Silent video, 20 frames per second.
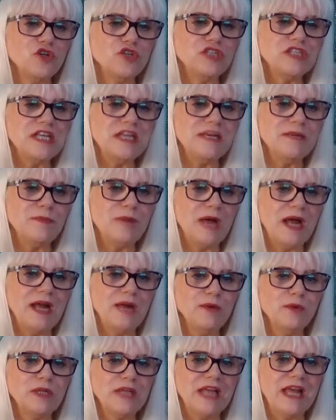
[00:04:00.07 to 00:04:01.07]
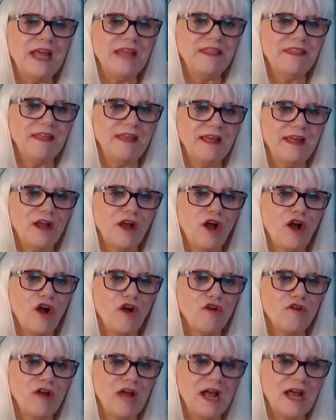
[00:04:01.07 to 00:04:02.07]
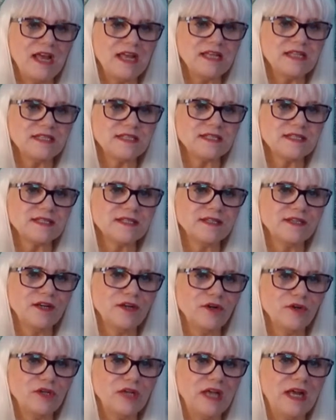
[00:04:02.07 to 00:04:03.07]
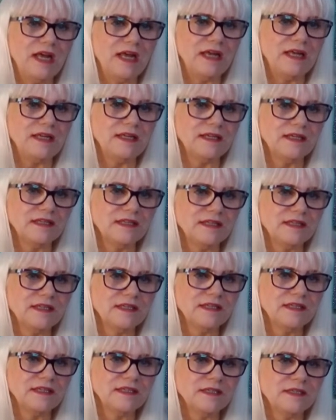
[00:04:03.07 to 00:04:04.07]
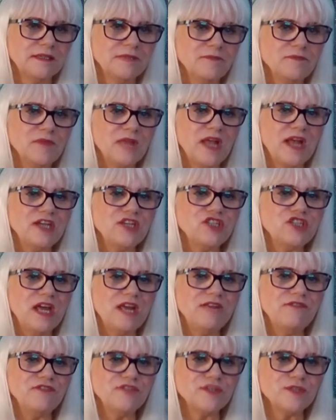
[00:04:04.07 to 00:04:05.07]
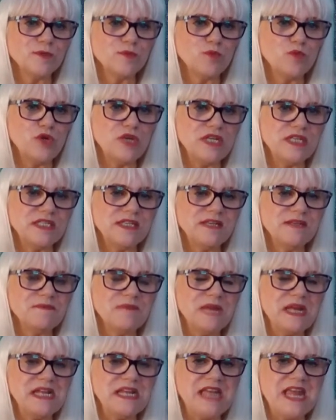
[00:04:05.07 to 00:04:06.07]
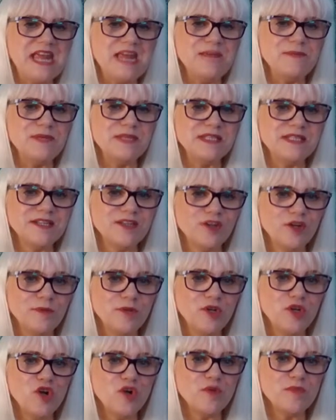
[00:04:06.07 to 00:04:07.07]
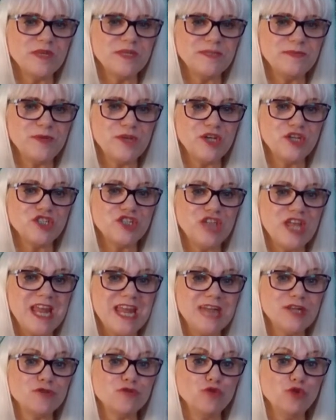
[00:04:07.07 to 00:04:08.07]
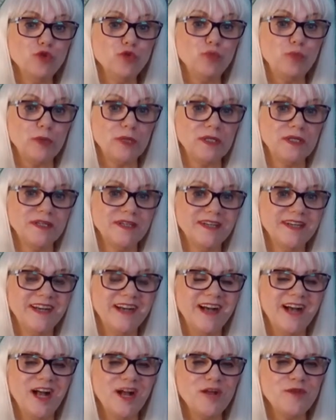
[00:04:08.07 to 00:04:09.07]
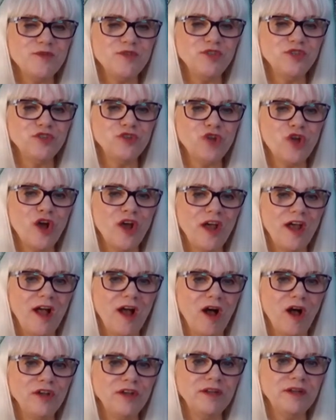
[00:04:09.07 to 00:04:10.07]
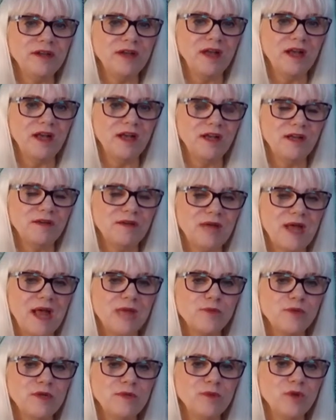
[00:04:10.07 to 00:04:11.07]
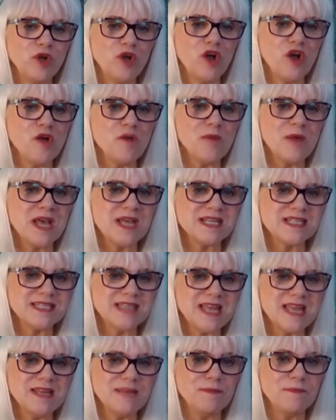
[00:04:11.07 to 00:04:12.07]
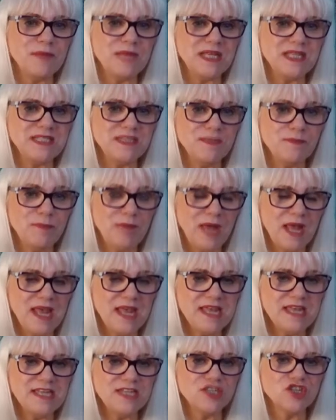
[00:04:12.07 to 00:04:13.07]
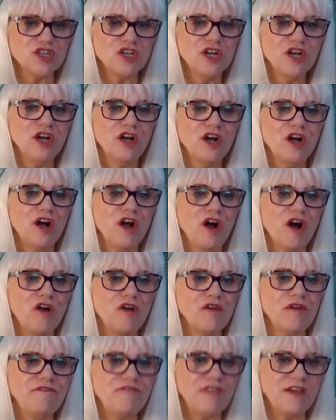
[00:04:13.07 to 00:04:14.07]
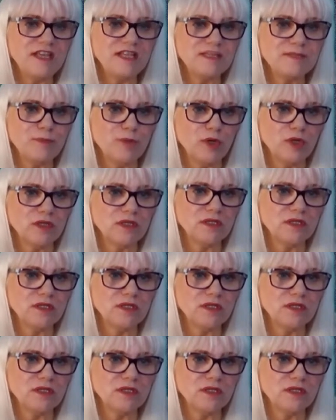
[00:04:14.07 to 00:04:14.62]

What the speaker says: here, but I will get there. All right. Okay. I shared for some reason and my name isn't coming up. It's because you're in a group. You're not on Anne-Marie McCormack Psychic Medium page or on Facebook.